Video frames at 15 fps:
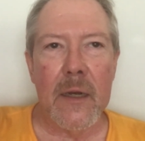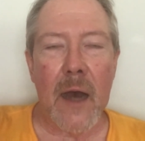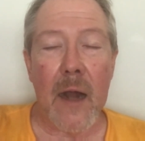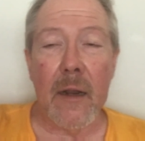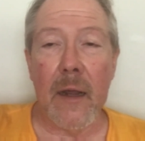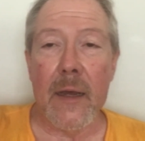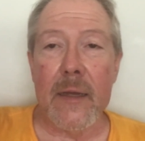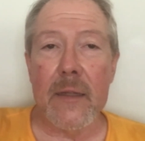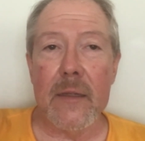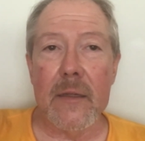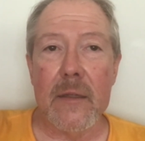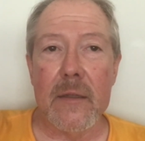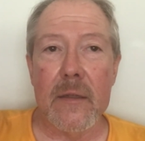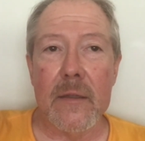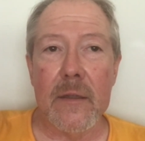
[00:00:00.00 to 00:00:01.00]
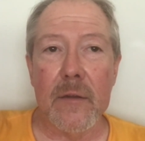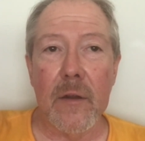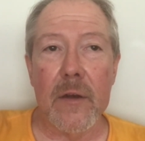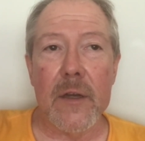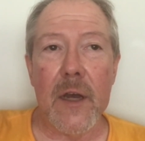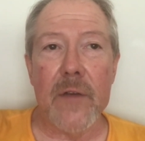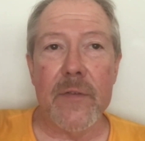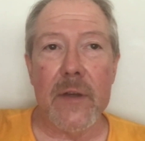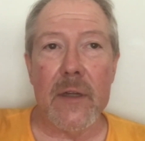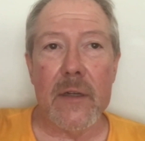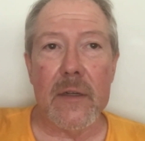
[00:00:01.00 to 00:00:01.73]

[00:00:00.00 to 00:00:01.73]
I like the look of it